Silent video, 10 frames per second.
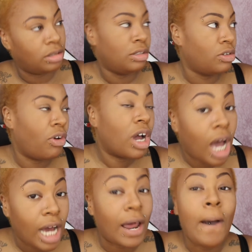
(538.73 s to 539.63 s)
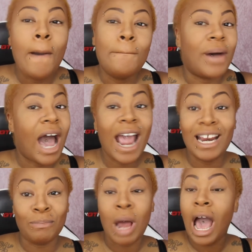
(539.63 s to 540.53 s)
the wrong color but I
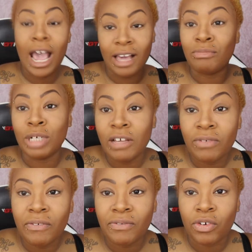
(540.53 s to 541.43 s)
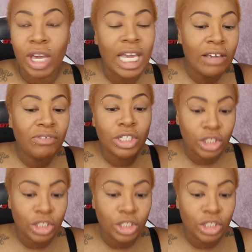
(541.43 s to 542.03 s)
am I am living for it even